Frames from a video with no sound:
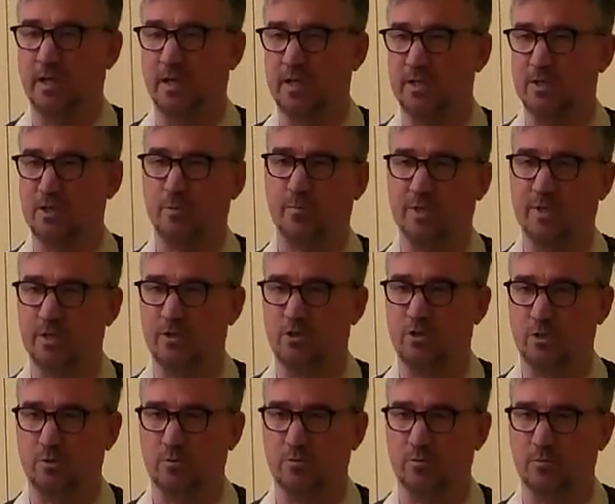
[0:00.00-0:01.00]

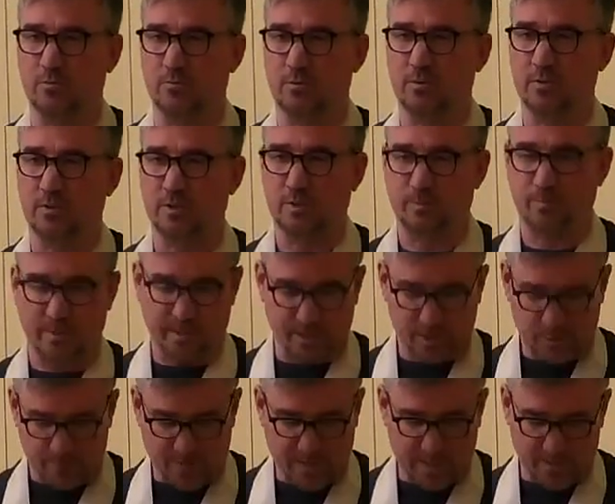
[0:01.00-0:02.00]
spiritual
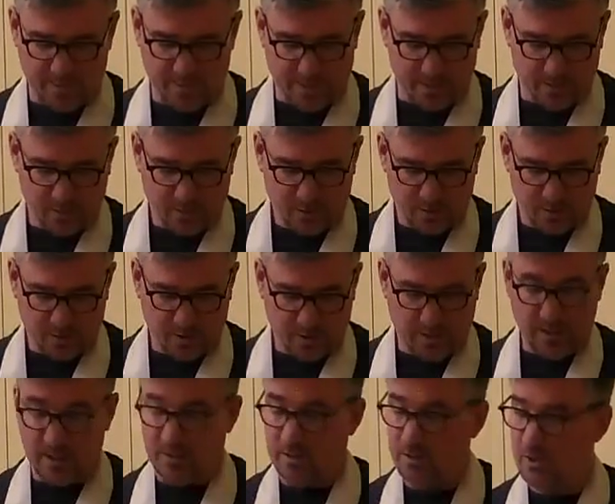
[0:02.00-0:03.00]
experience.
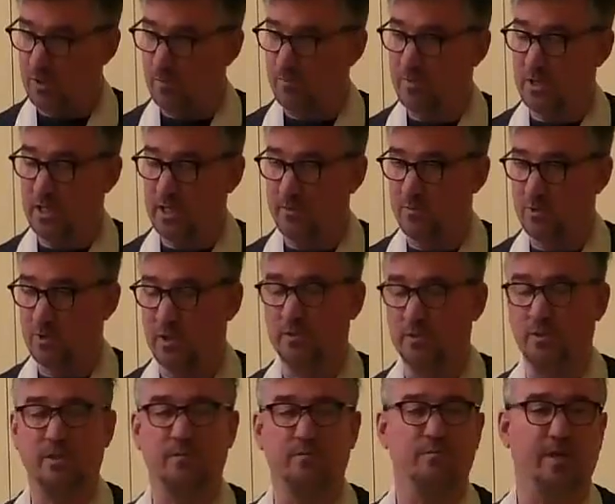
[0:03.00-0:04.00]
They're sometimes
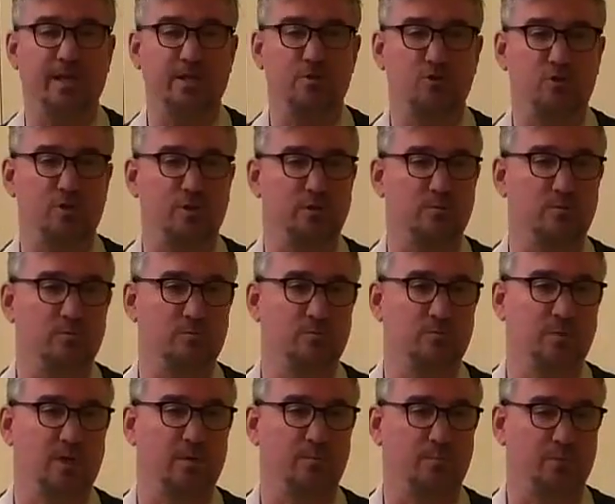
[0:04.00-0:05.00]
unconventional,
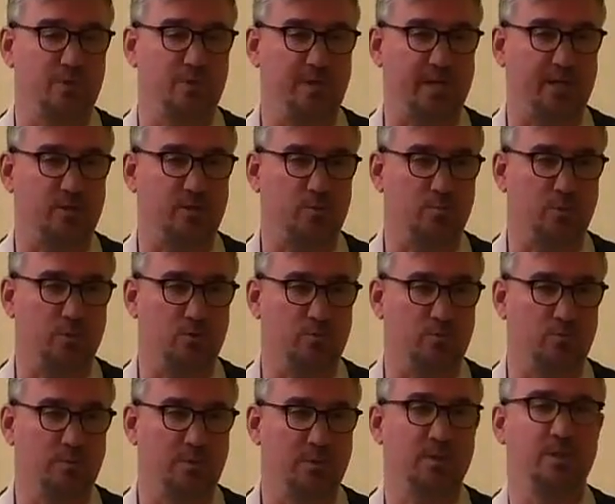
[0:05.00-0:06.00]
unpredictable
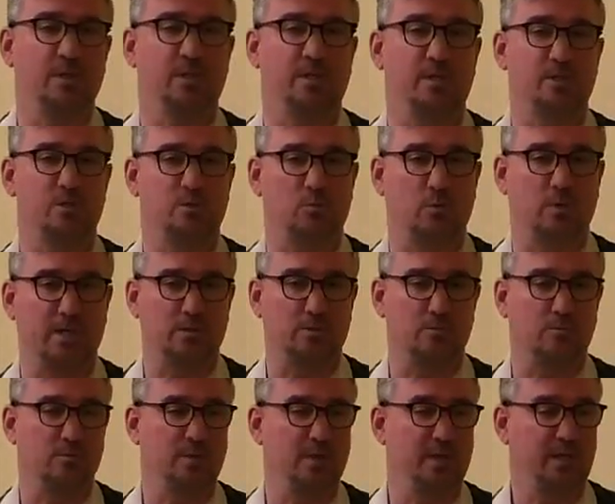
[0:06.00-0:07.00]
as
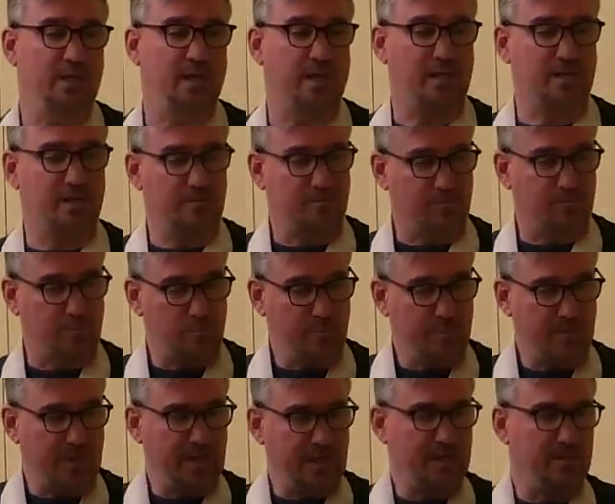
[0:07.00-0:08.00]
well. And for
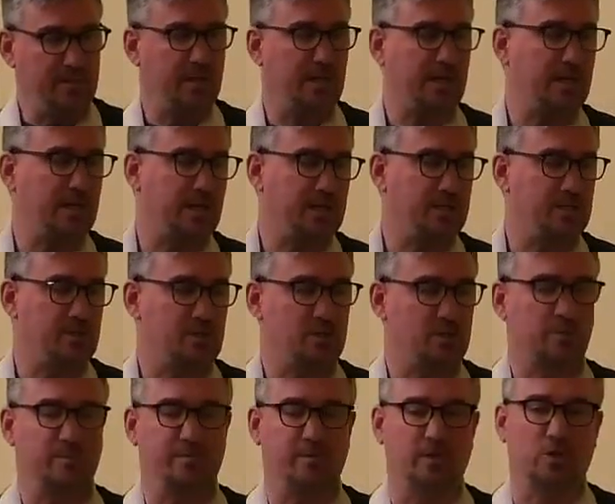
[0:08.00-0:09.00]
me, that has
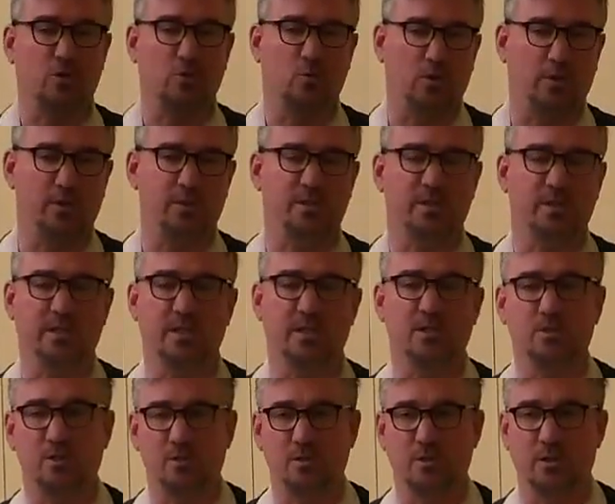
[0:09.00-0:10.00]
some of the
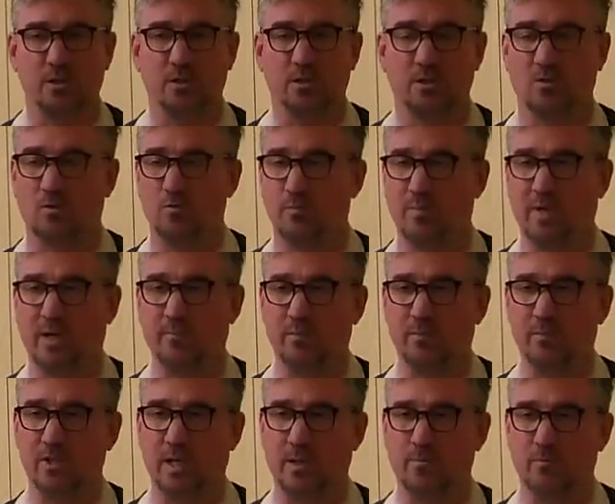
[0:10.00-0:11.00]
qualities of
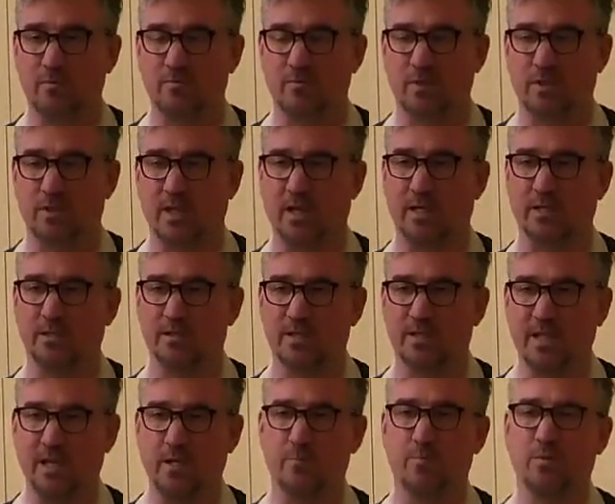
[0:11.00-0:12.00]
Padmasambhava, that
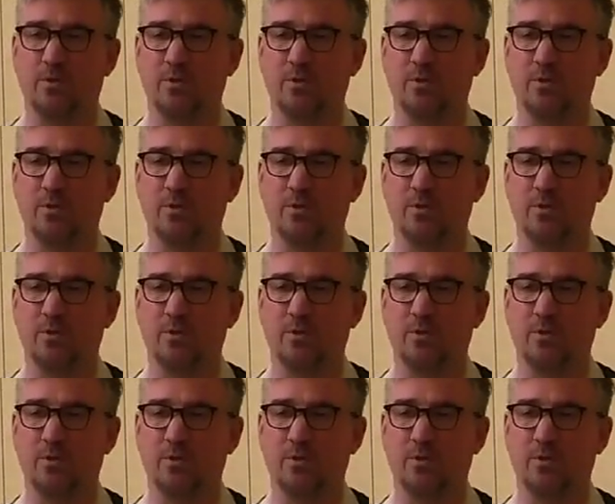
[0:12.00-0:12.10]
deep,